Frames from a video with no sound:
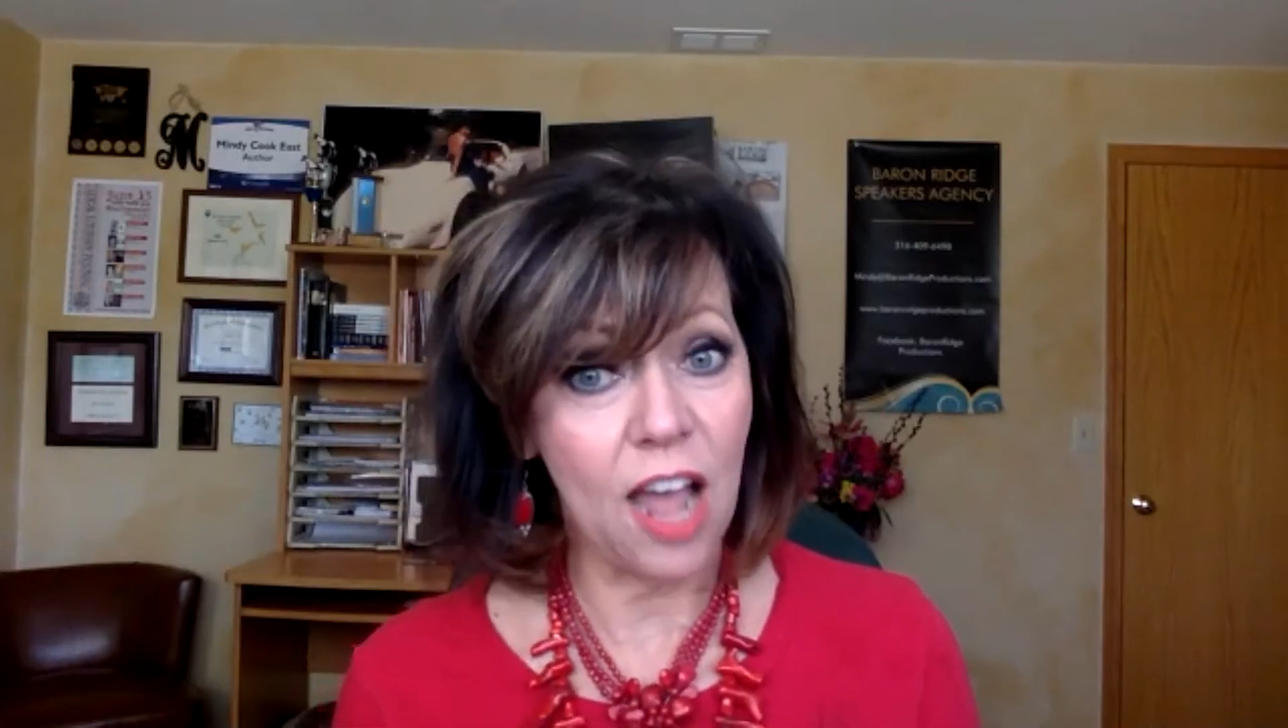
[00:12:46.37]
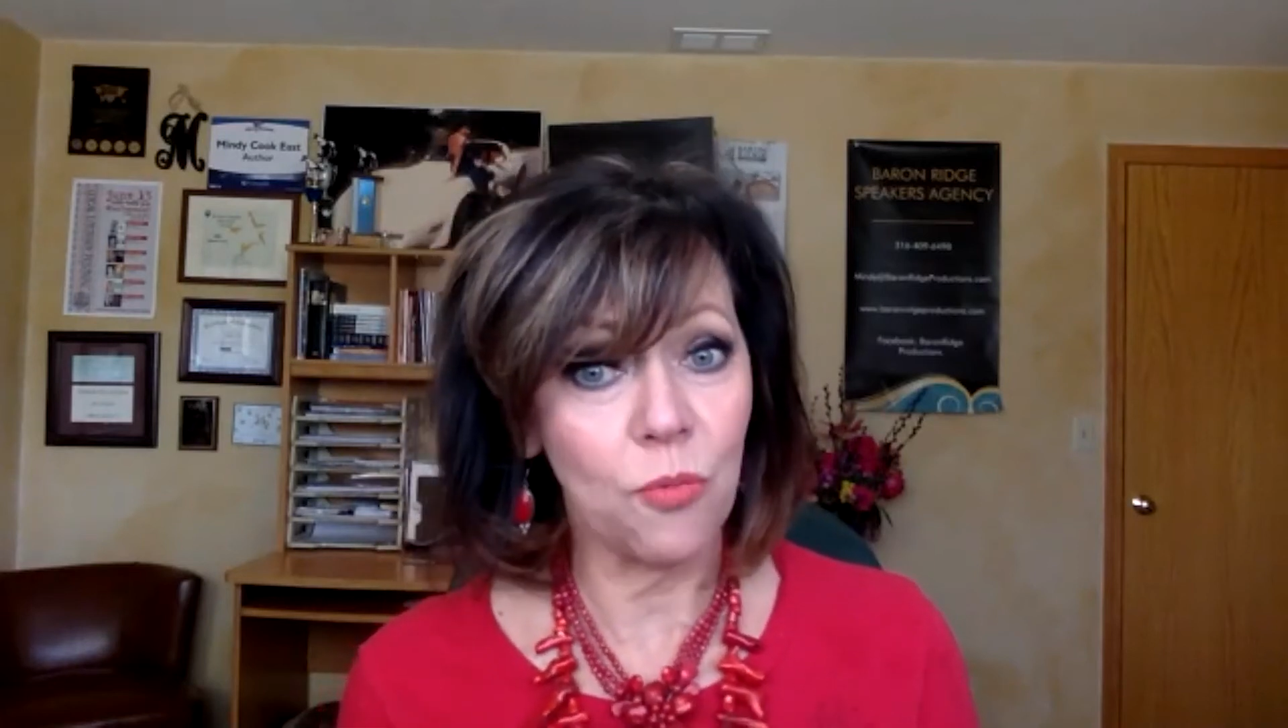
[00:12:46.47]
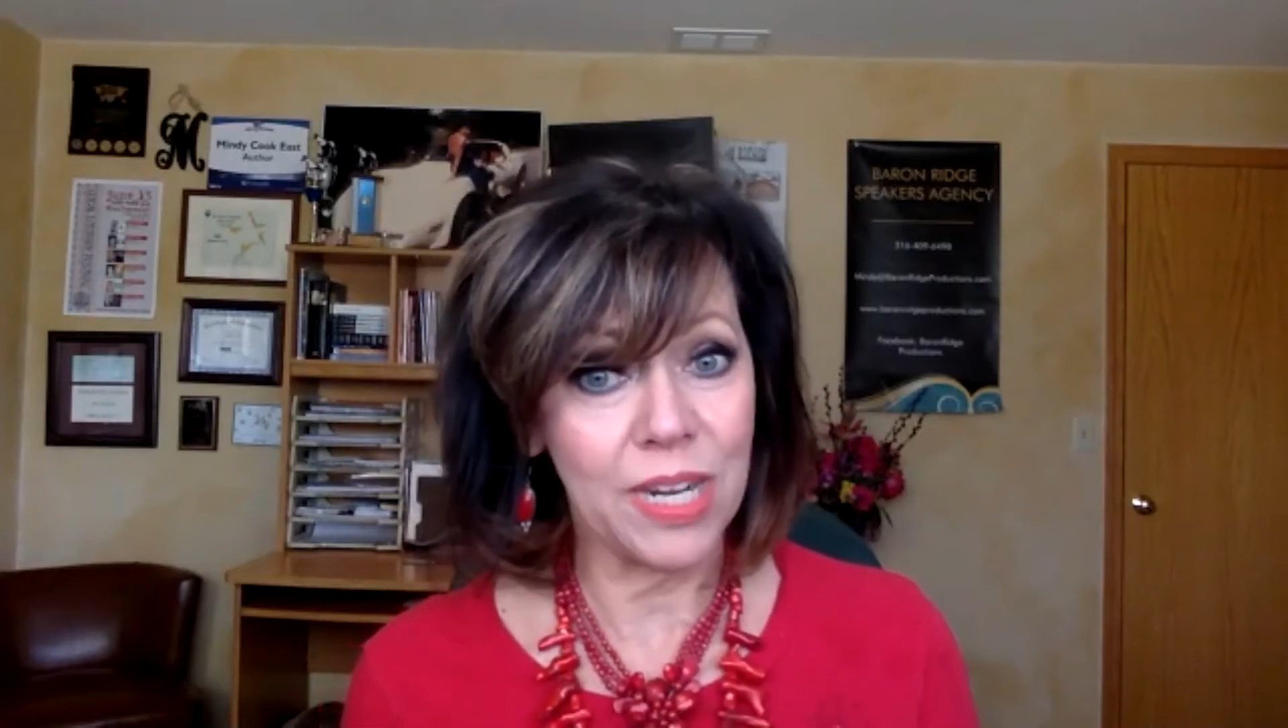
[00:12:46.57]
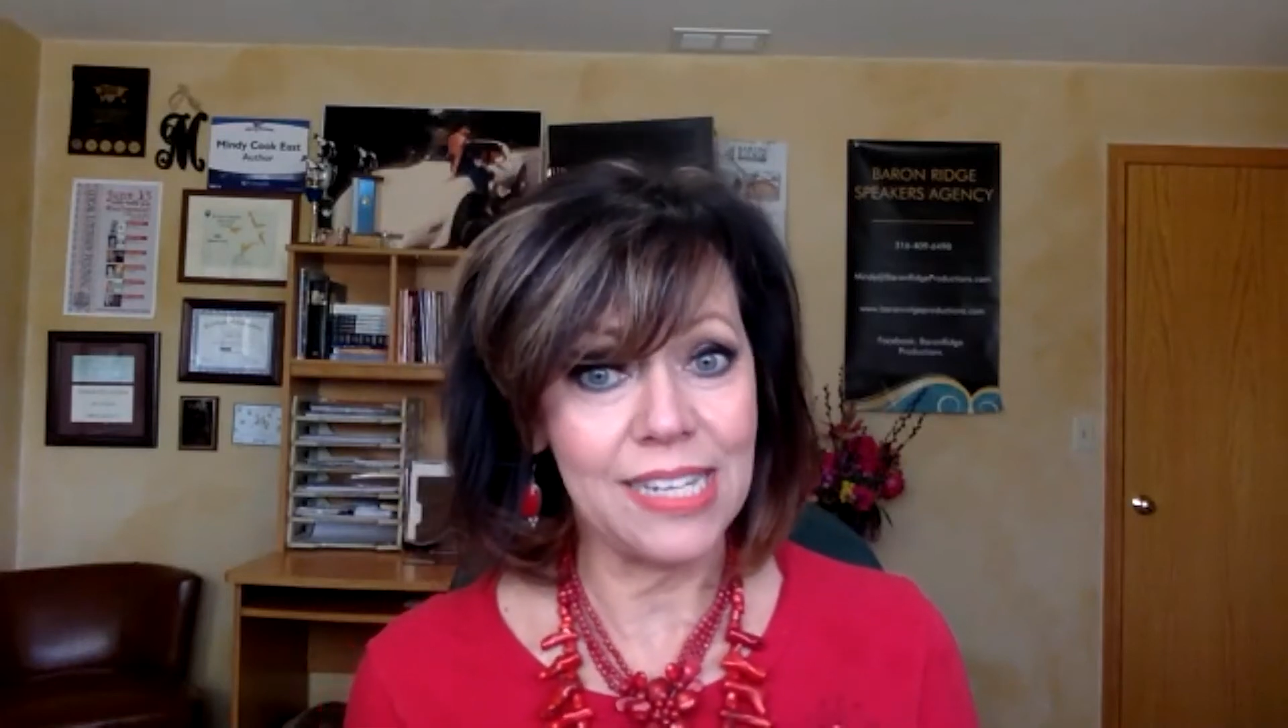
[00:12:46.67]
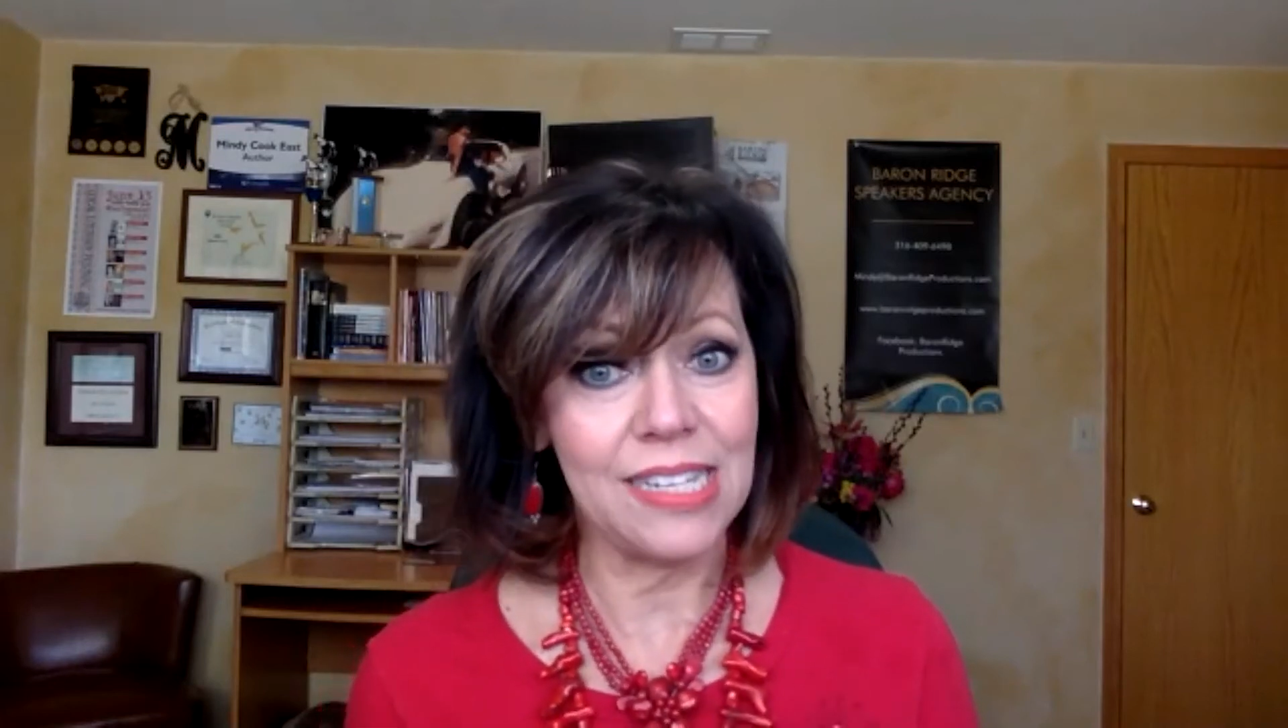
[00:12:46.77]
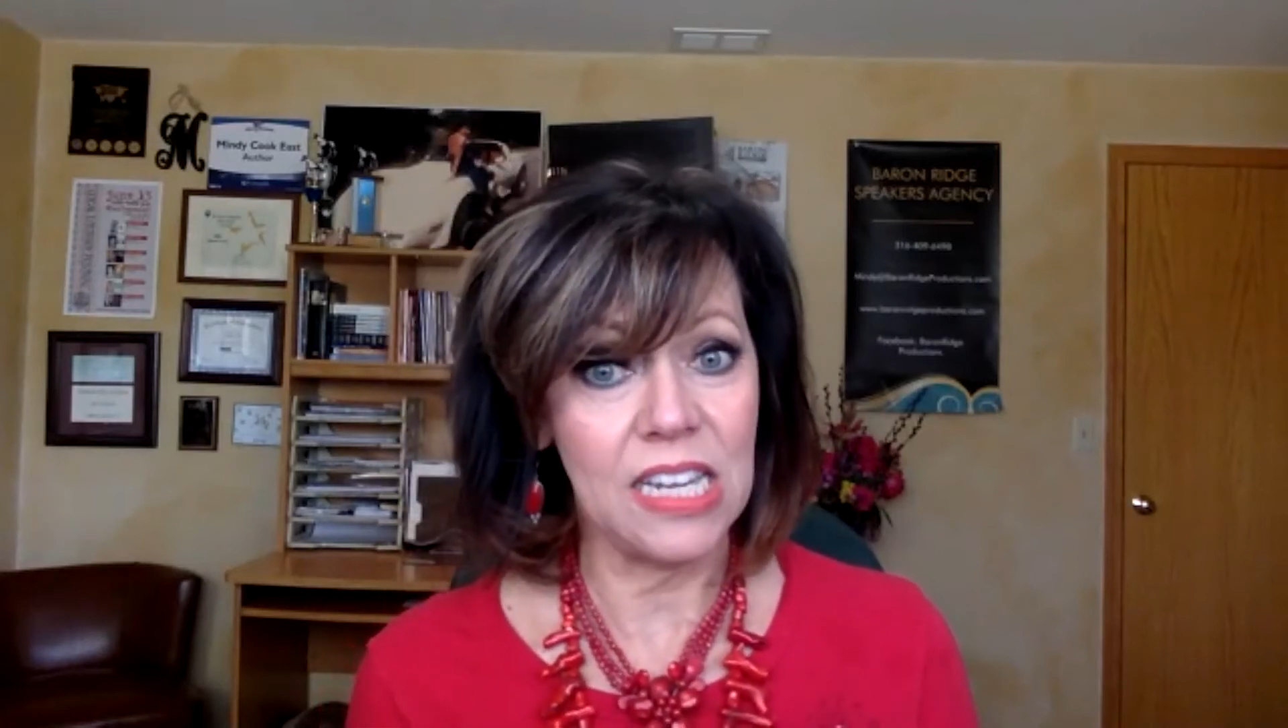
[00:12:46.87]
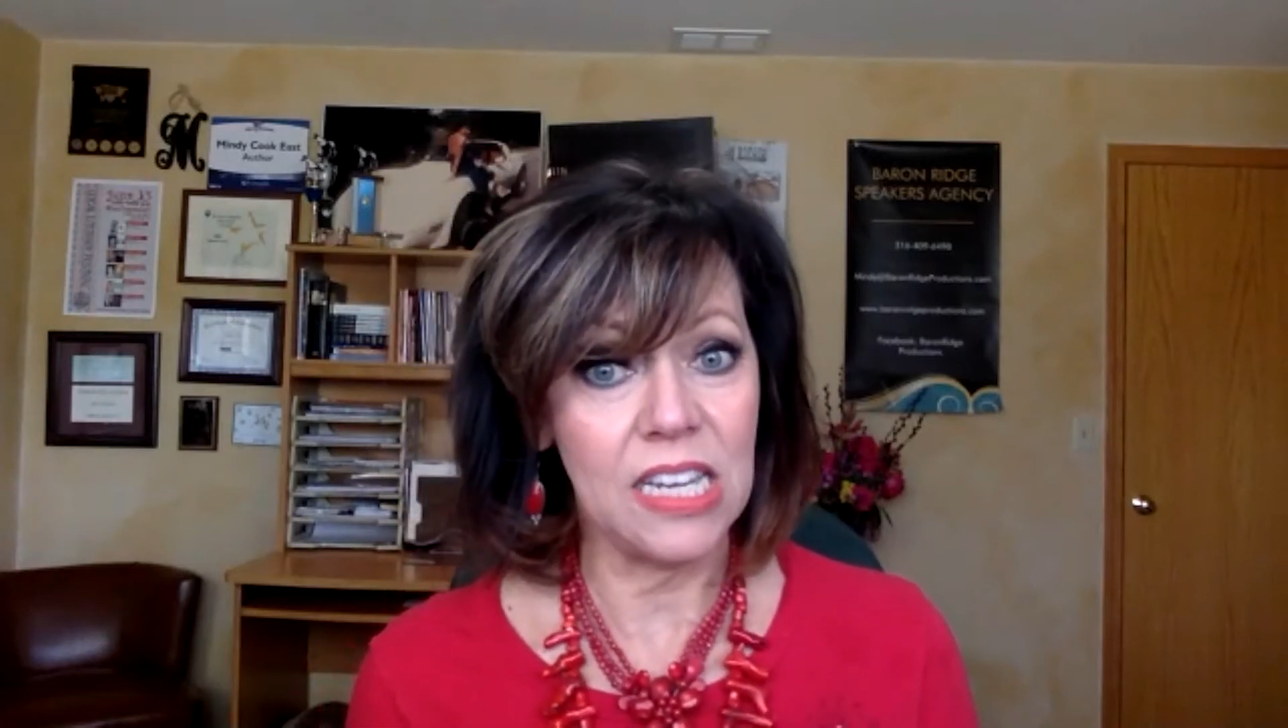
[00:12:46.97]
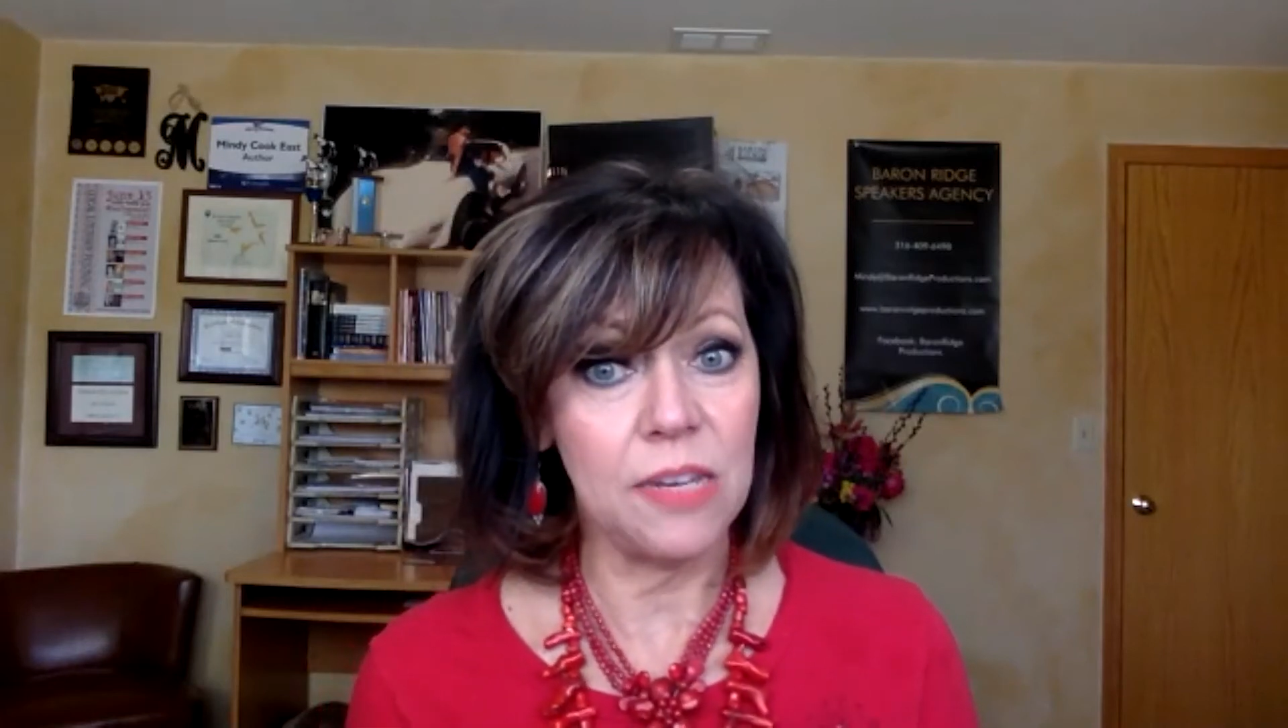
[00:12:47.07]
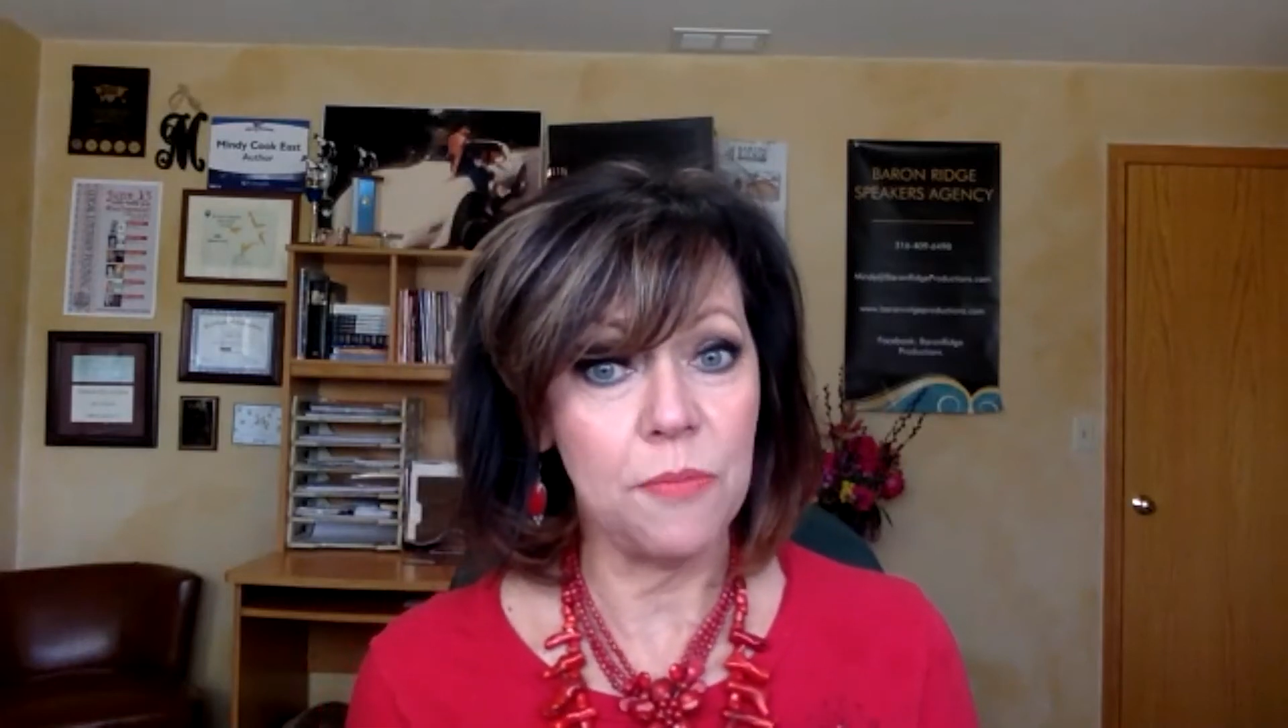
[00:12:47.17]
reason,